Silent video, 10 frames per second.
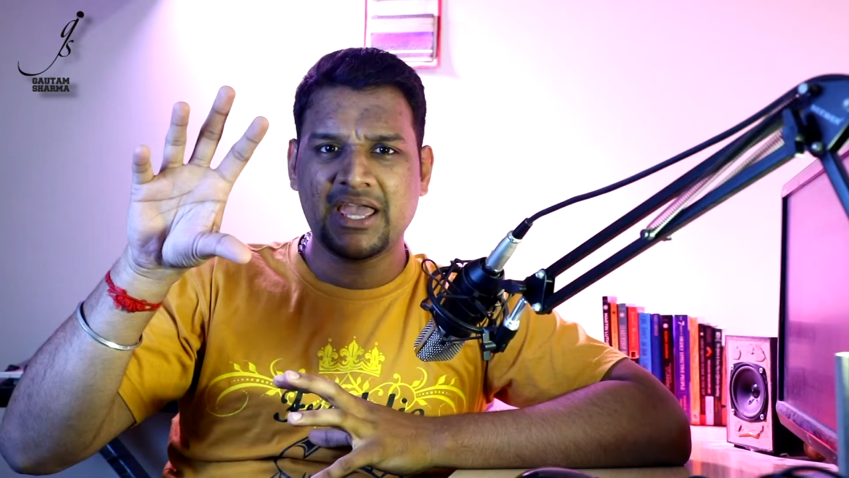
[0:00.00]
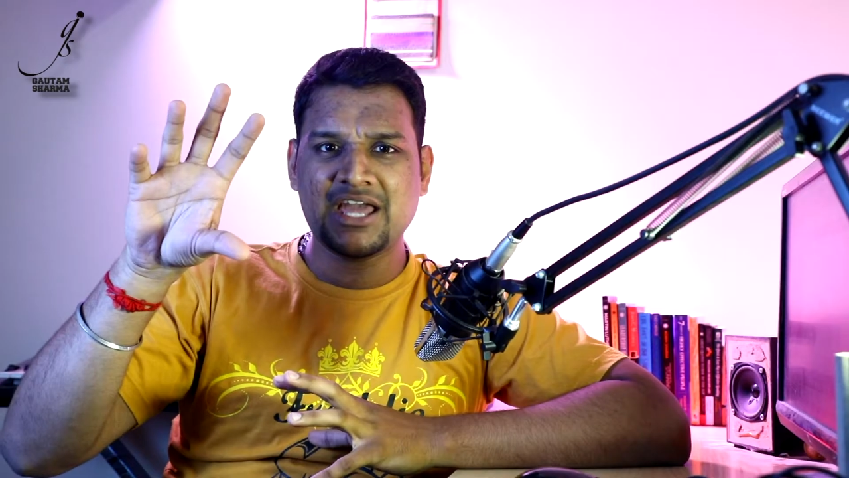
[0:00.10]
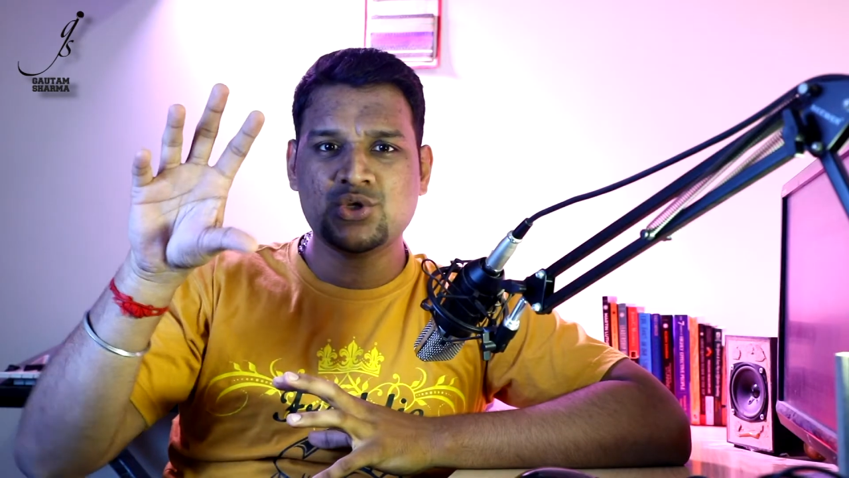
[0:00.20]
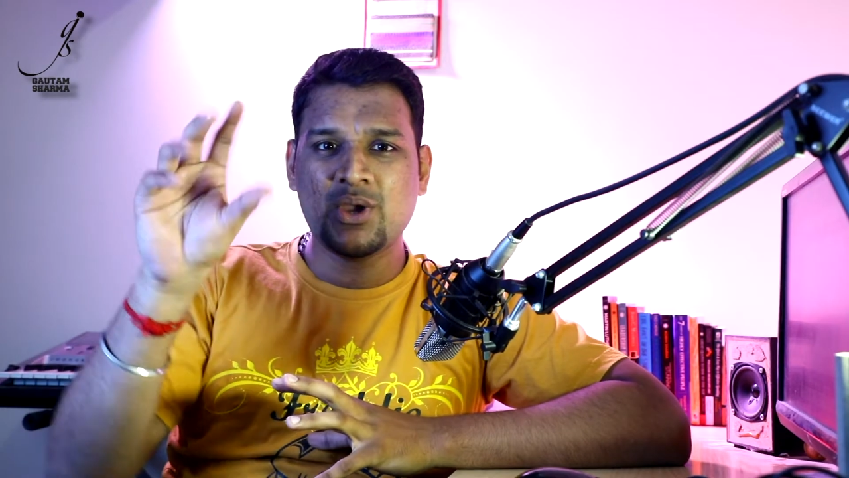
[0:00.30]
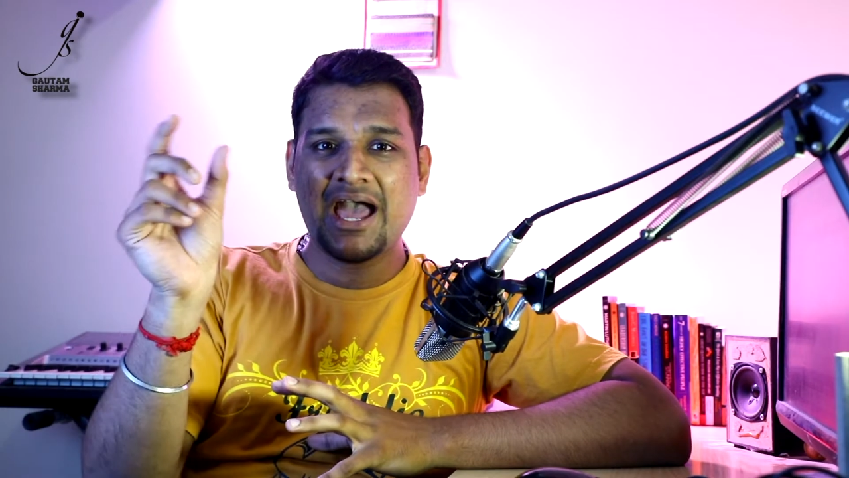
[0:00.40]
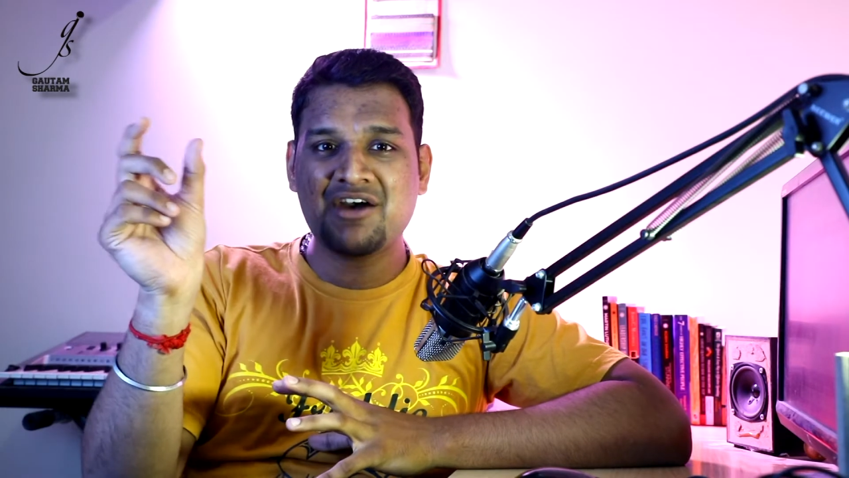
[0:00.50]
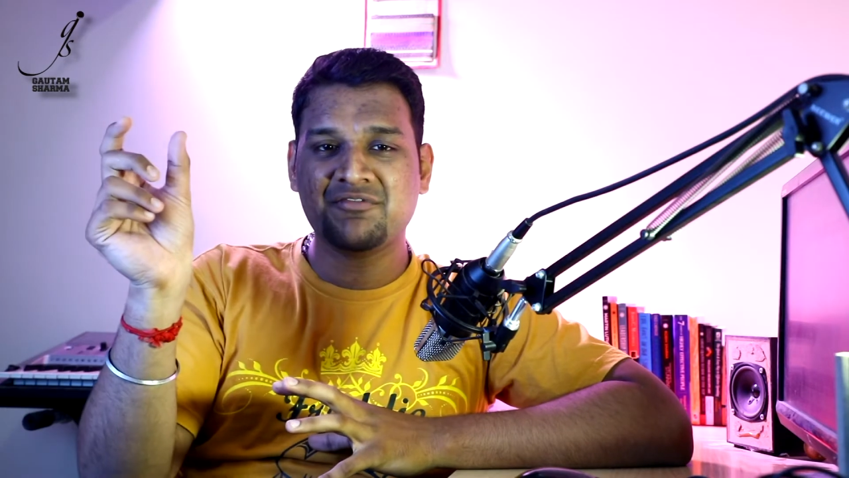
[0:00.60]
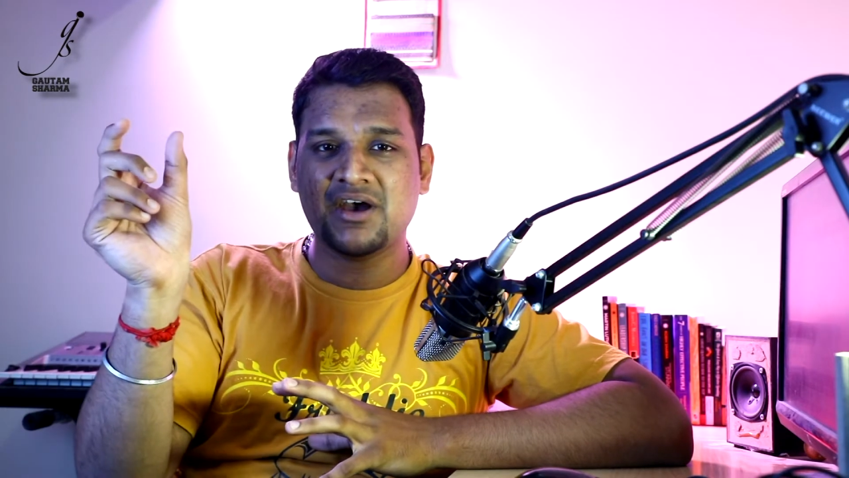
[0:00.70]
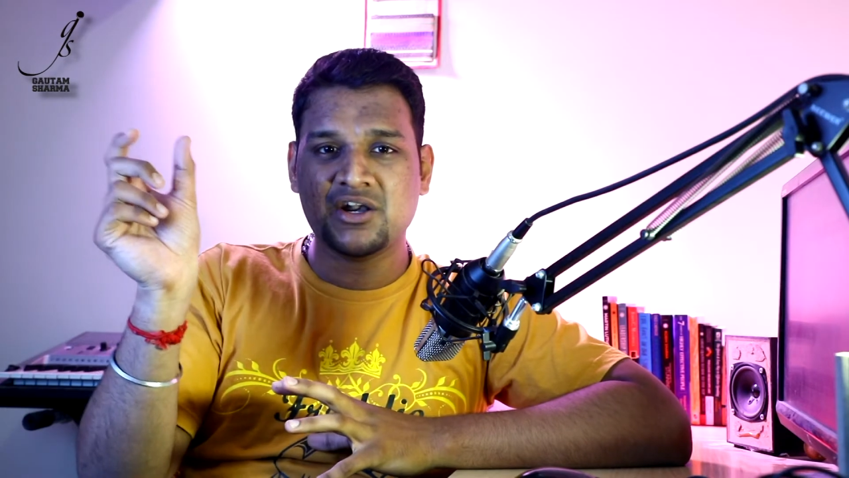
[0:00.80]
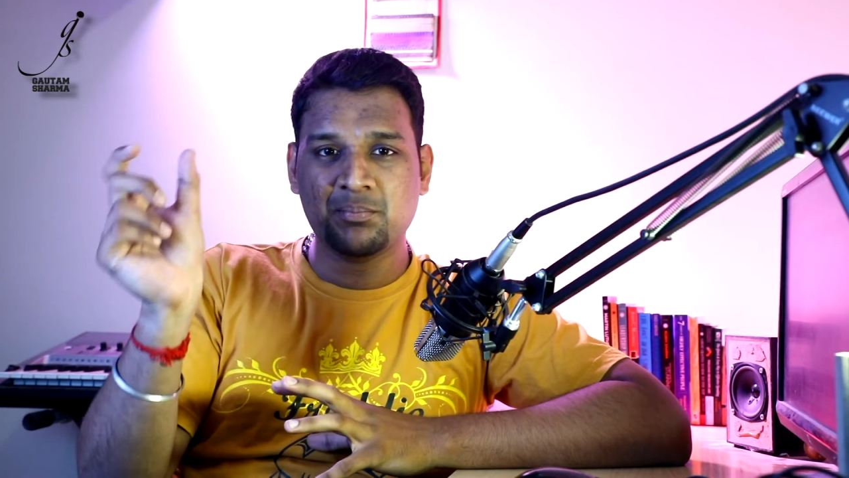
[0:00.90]
and you have
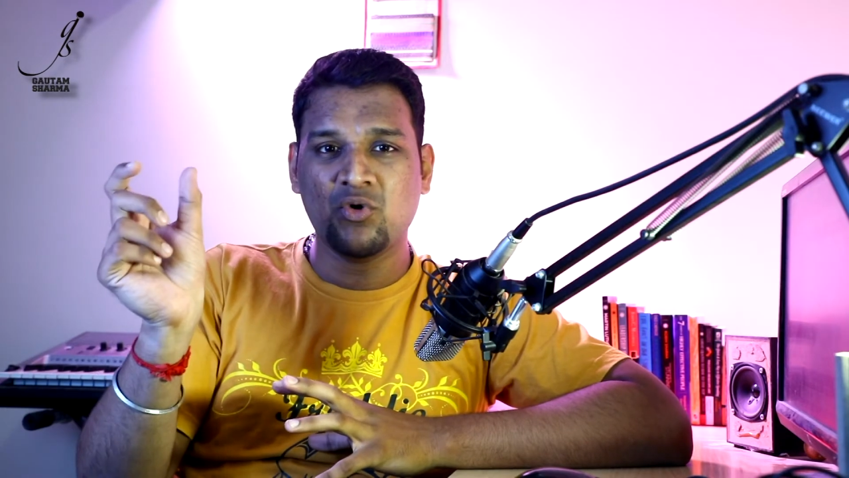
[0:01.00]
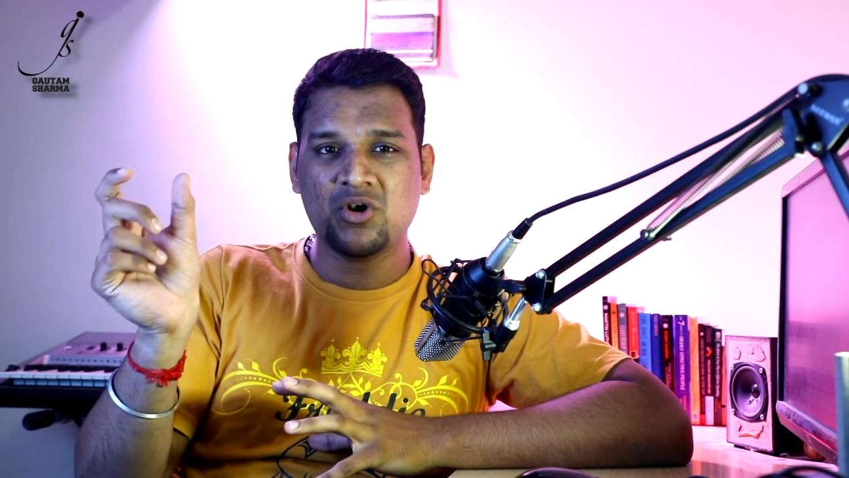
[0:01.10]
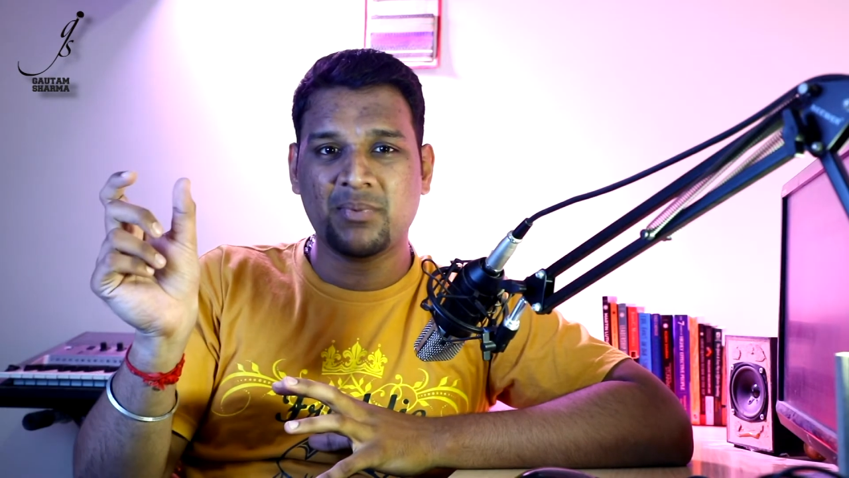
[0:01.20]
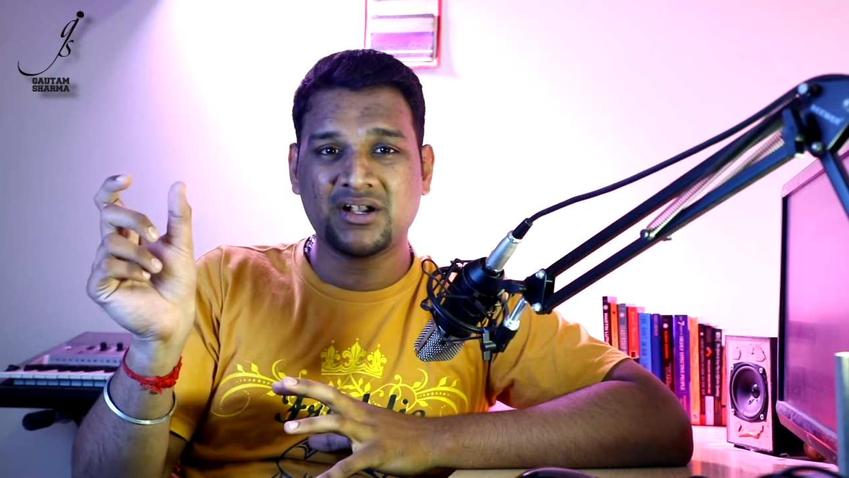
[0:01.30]
a report